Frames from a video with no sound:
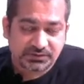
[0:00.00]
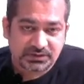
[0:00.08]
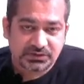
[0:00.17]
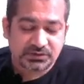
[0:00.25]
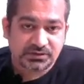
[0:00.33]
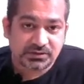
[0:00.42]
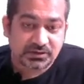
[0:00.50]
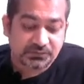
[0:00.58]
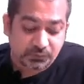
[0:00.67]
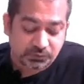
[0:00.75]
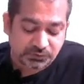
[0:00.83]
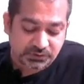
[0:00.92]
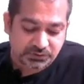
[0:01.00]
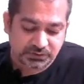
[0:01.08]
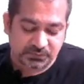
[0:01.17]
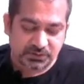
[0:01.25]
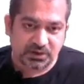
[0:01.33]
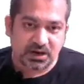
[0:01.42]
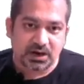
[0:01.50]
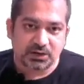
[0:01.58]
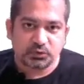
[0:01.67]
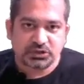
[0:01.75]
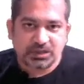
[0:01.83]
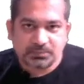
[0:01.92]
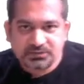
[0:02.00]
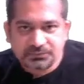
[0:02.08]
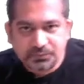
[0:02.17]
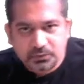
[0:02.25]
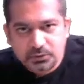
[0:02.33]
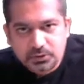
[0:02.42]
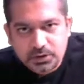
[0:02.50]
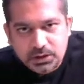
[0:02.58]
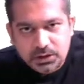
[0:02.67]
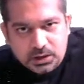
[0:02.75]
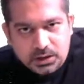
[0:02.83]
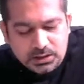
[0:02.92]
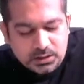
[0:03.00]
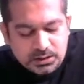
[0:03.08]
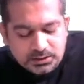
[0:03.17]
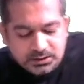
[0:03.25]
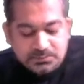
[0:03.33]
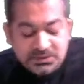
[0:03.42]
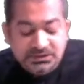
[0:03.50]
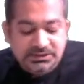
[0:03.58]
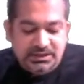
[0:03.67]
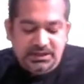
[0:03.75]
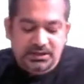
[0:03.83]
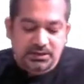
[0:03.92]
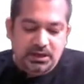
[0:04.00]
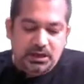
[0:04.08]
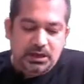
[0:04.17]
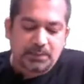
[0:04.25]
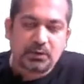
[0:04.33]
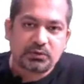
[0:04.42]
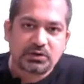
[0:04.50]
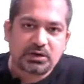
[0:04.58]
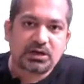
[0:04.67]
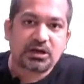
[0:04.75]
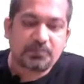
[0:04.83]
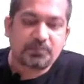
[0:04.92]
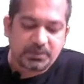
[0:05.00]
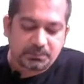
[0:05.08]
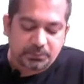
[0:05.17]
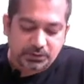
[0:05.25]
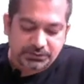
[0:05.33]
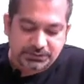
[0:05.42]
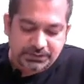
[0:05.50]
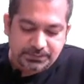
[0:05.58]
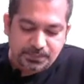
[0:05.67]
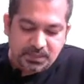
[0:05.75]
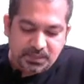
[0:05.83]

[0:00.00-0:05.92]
session. This is the fourth session with regard to chapter 4 in BCK about the government policy.